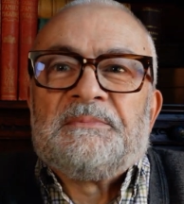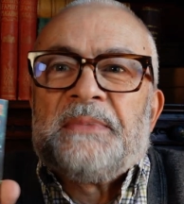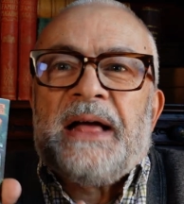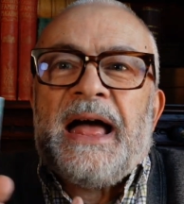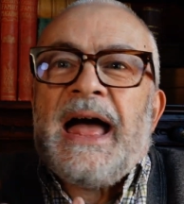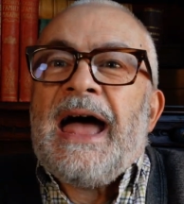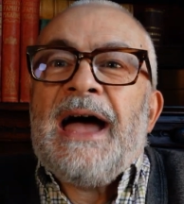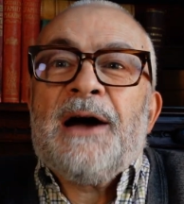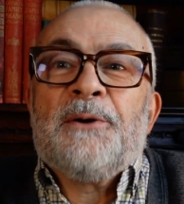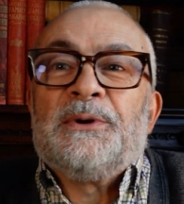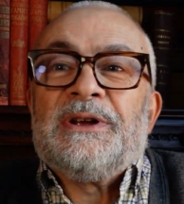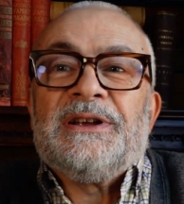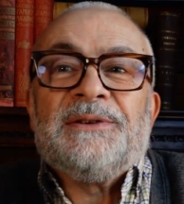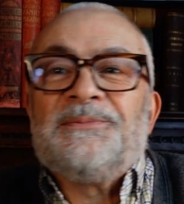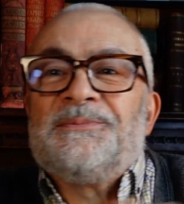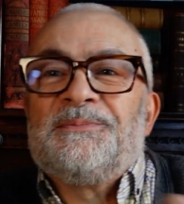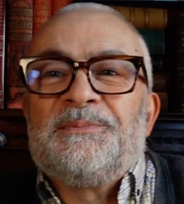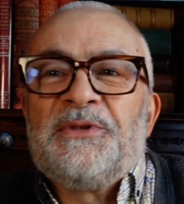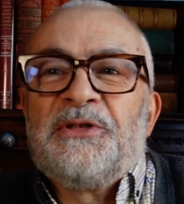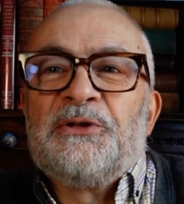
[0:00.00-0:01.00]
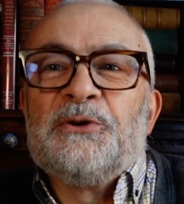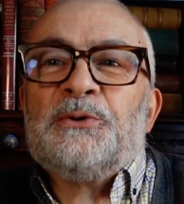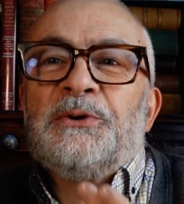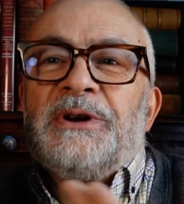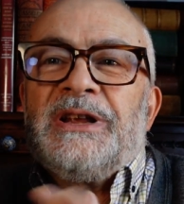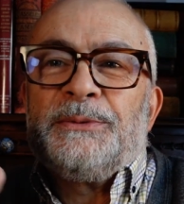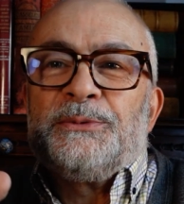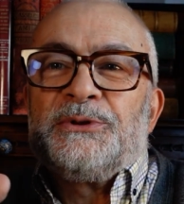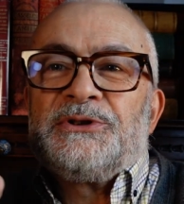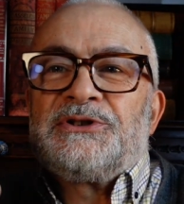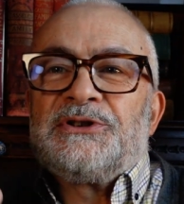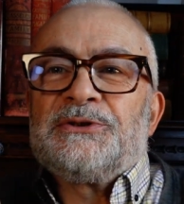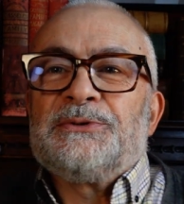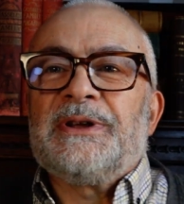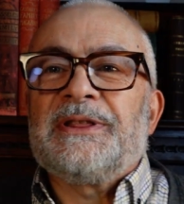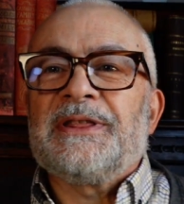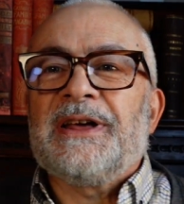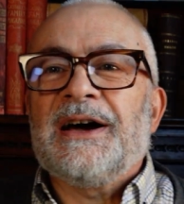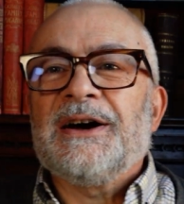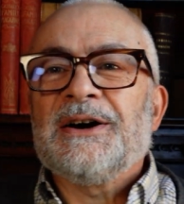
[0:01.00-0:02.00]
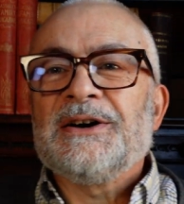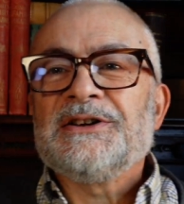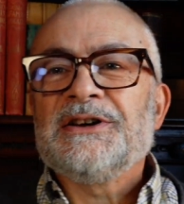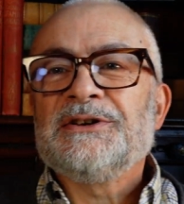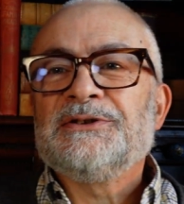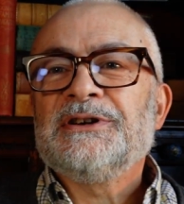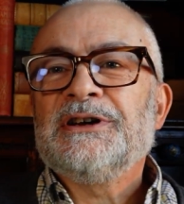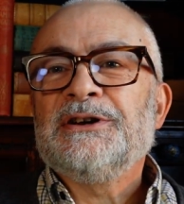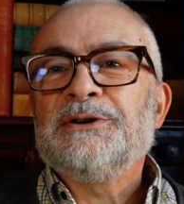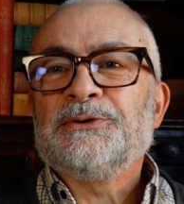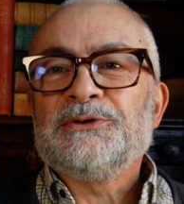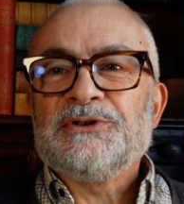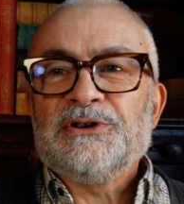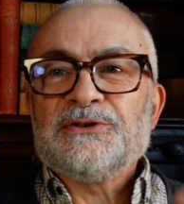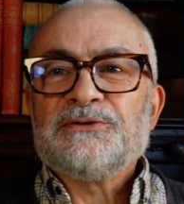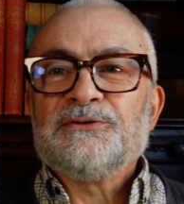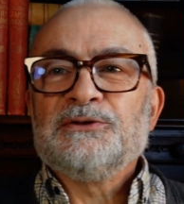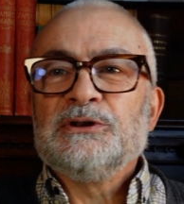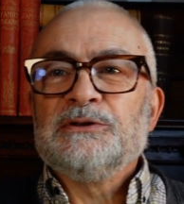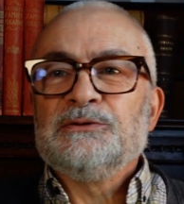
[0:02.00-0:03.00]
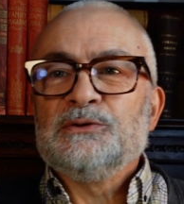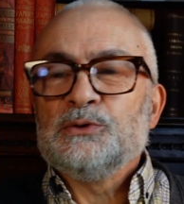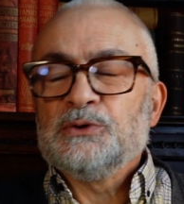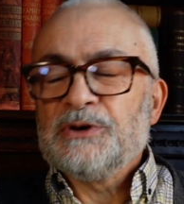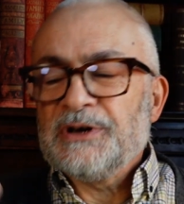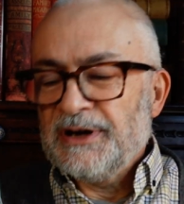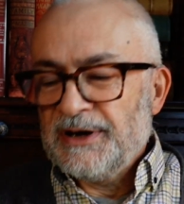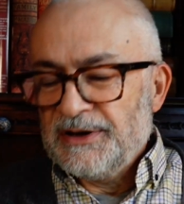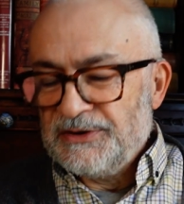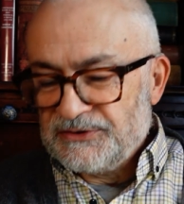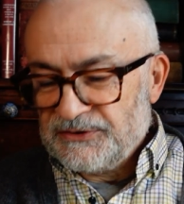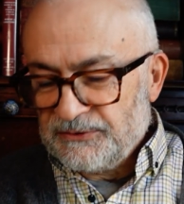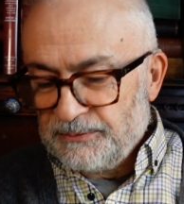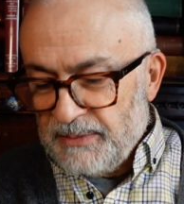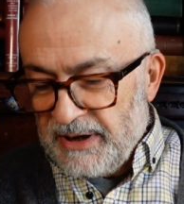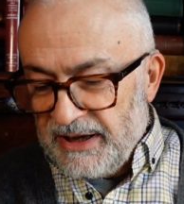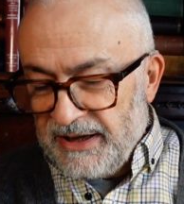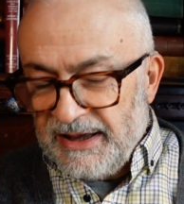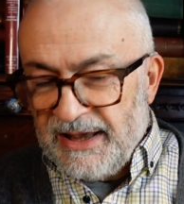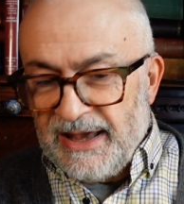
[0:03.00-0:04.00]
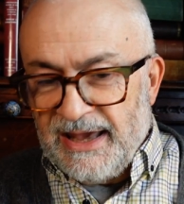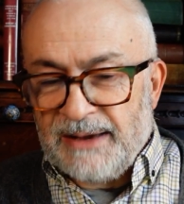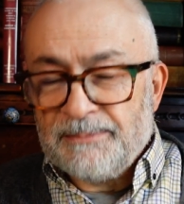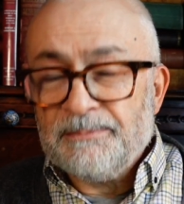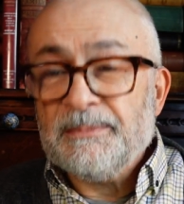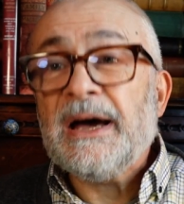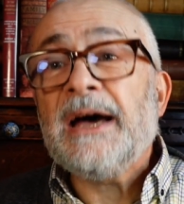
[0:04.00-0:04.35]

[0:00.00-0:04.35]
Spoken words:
How he thought he was doing that, I don't know, because it's full of all kinds of mayhem.